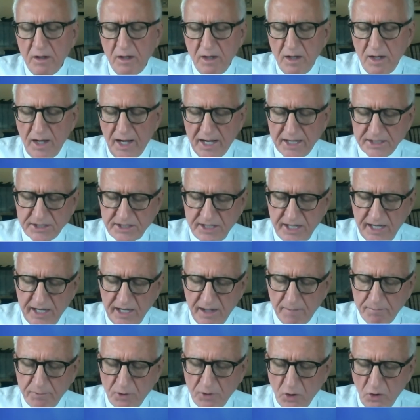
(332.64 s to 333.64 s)
as they
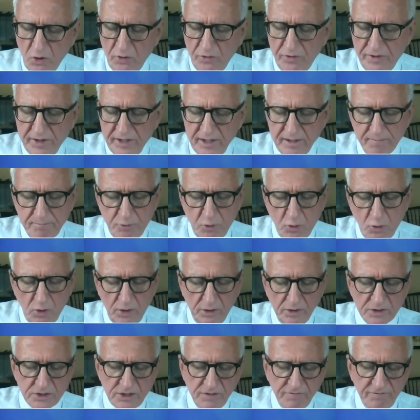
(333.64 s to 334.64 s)
uphold the
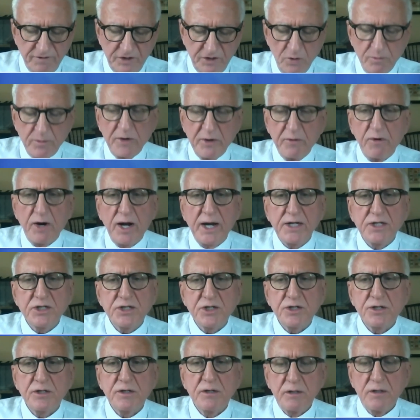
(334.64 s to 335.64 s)
importance of human
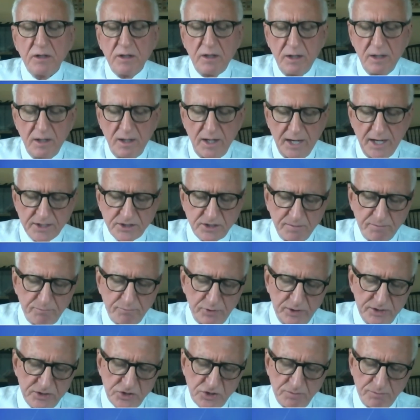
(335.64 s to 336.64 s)
rights as a
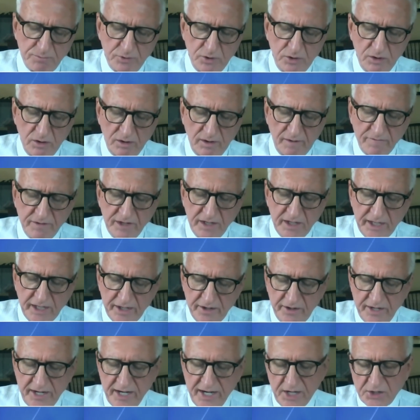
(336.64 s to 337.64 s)
principle of the
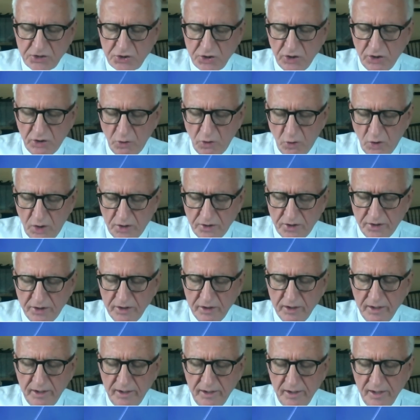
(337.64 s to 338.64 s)
international
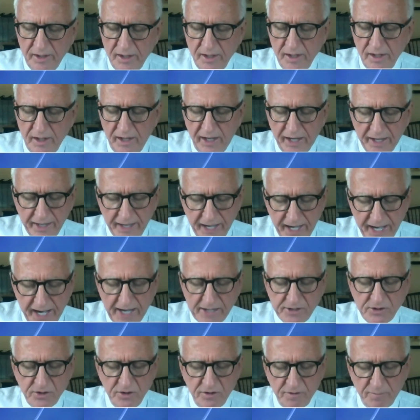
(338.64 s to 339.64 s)
order and
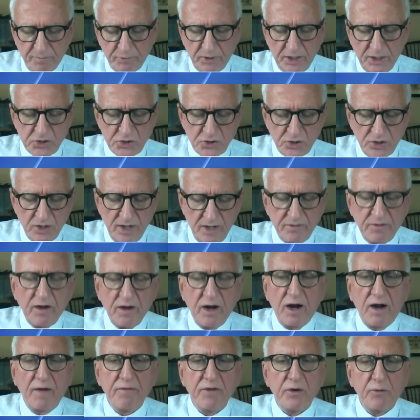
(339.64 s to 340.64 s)
add to the pressure on,
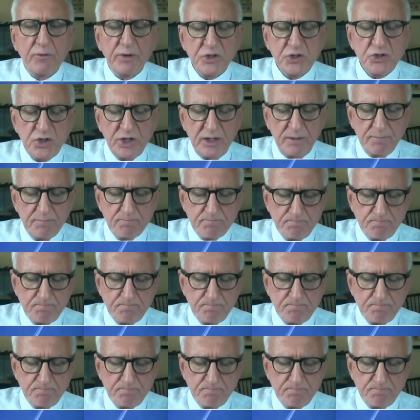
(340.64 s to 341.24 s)
on the regime.